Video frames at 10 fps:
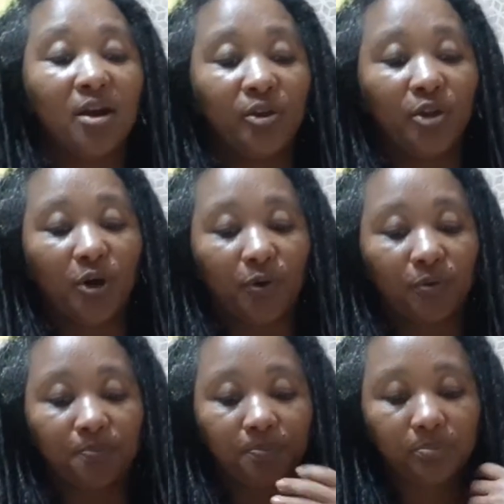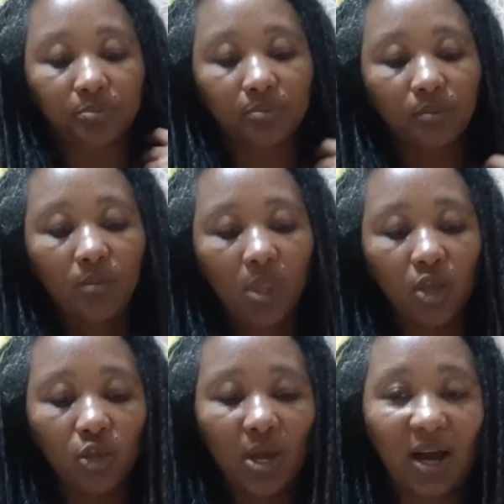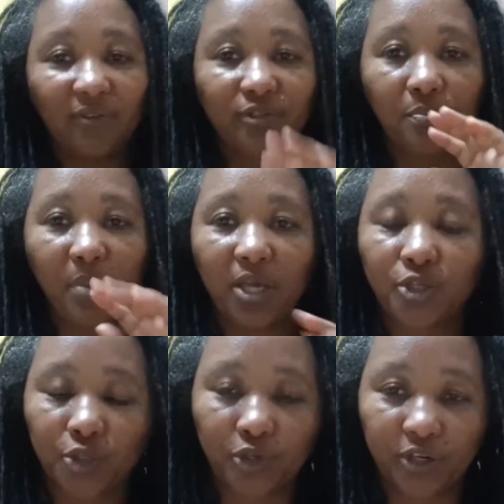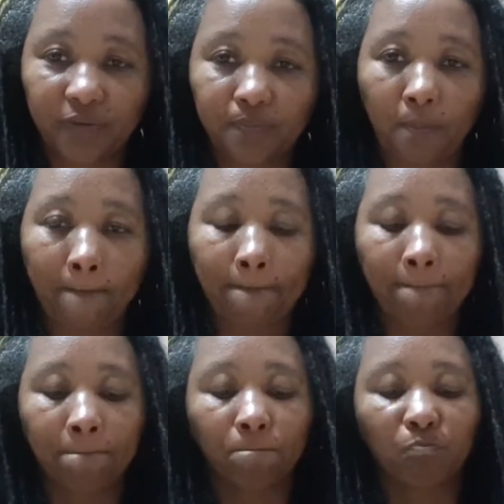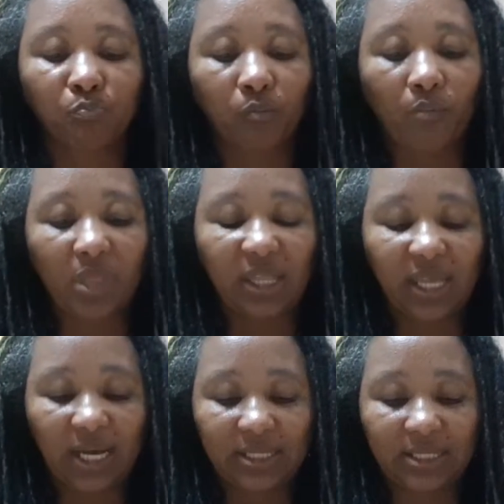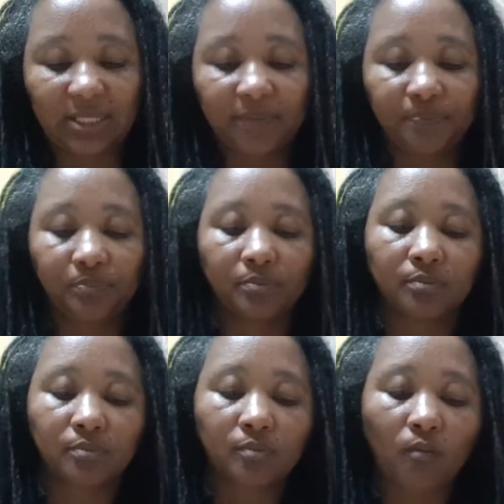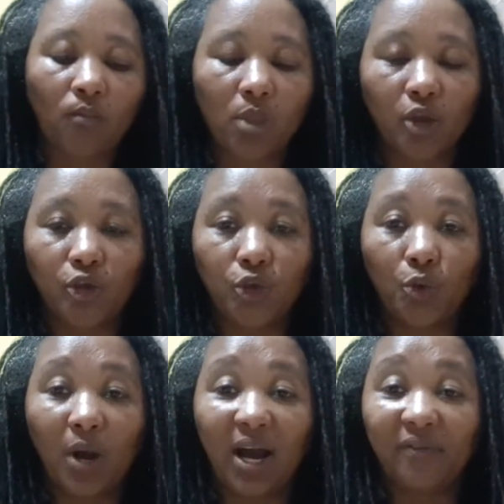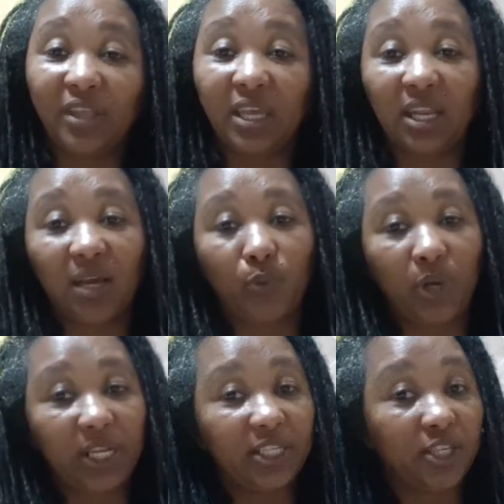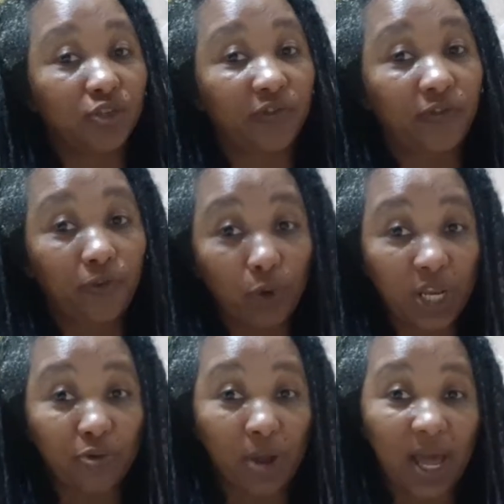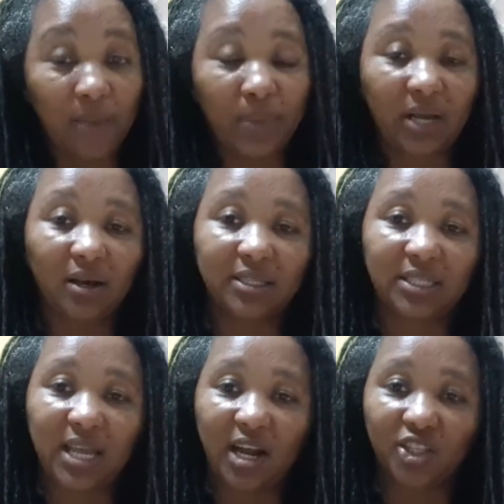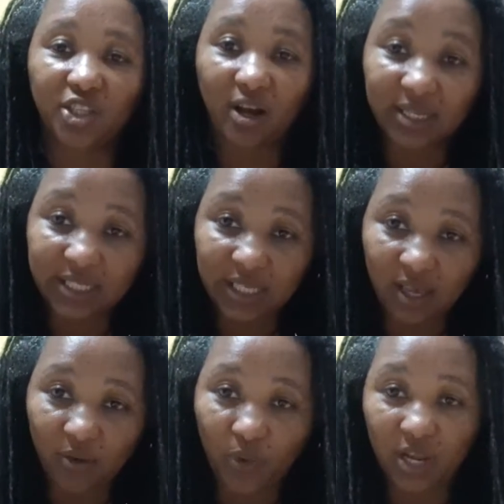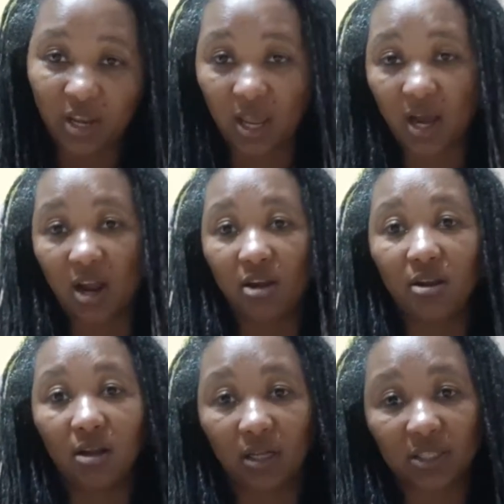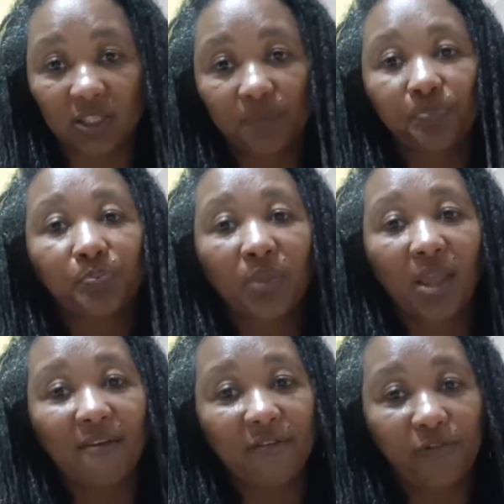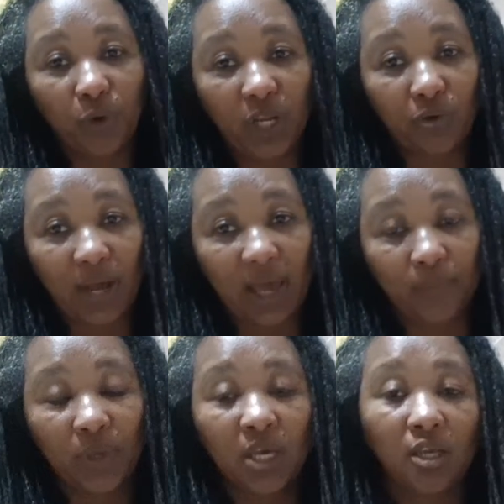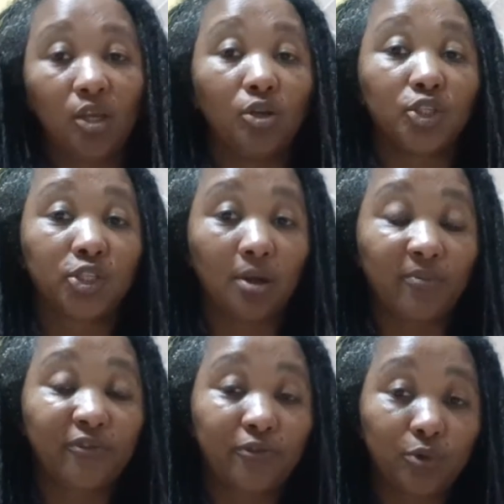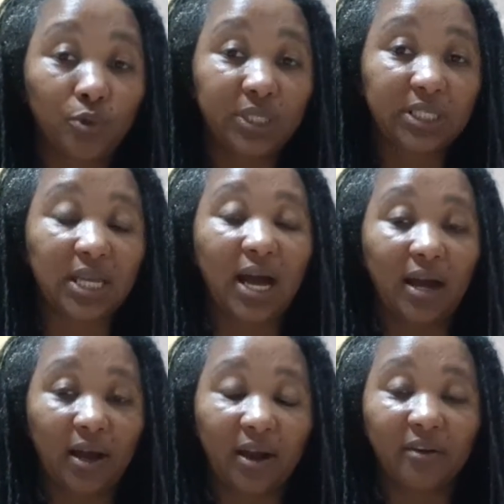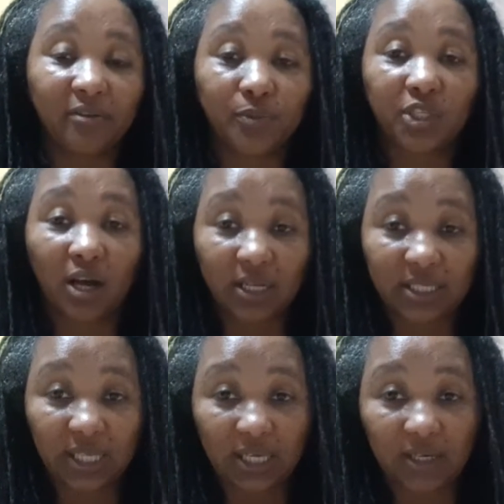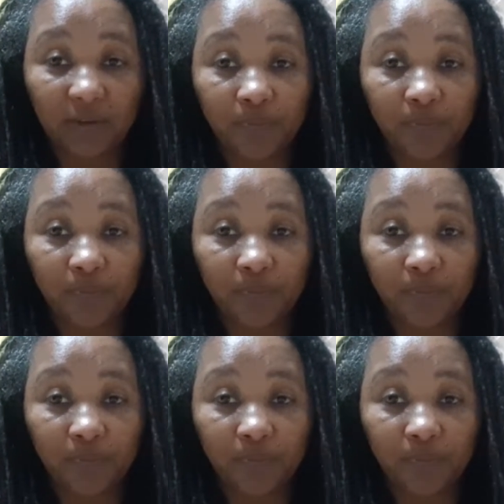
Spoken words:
Now, you have to make sure that you have the guinep when it is fully ripe, because they are toxic when they are not fully ripe. You know, some fruits are toxic,